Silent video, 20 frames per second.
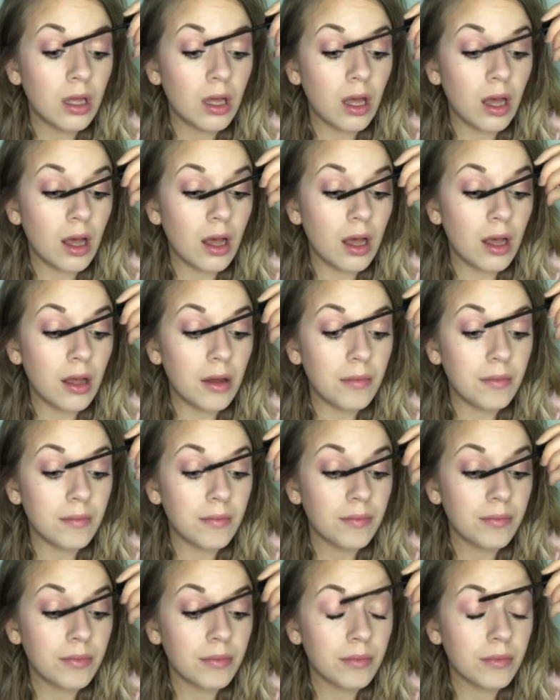
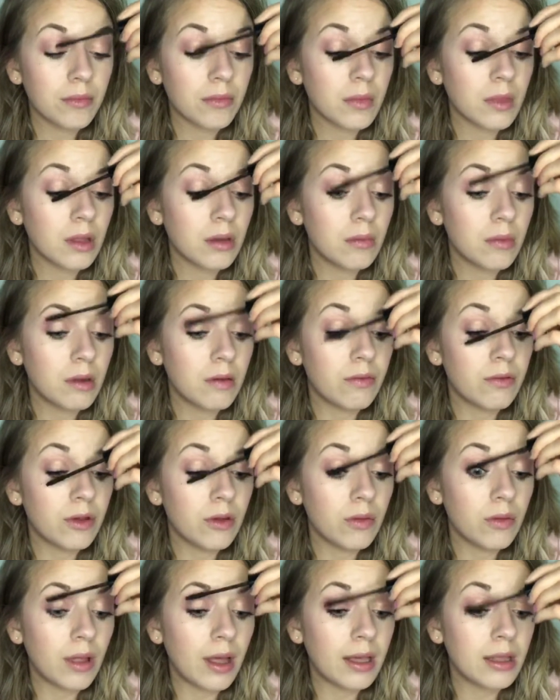But if
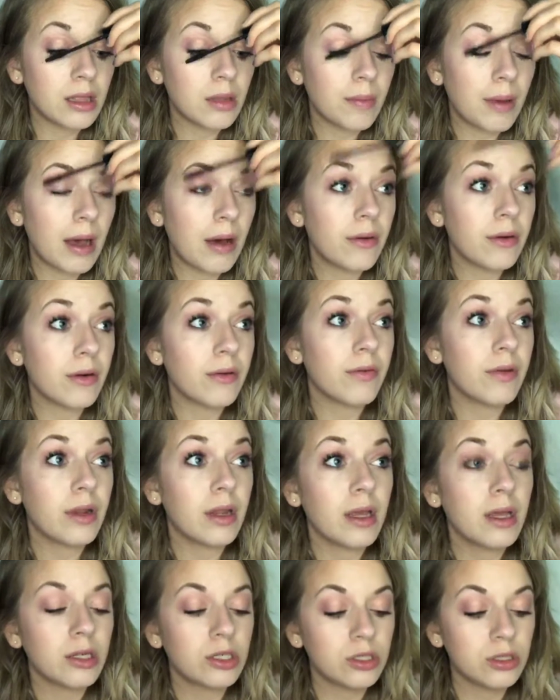you like the powder
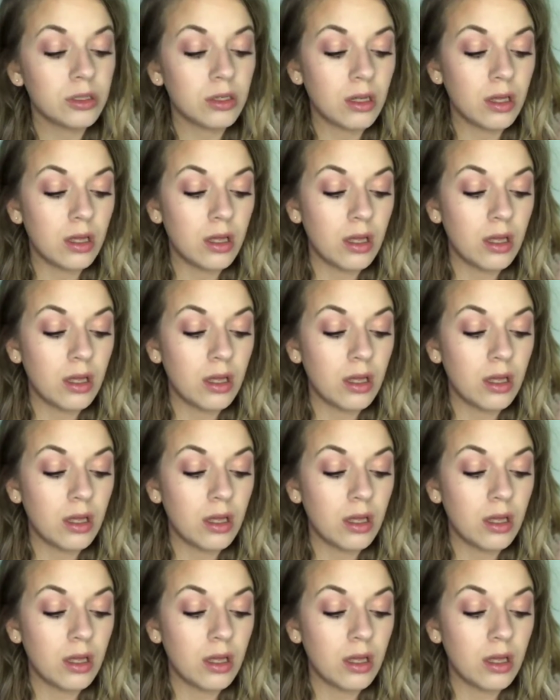finish,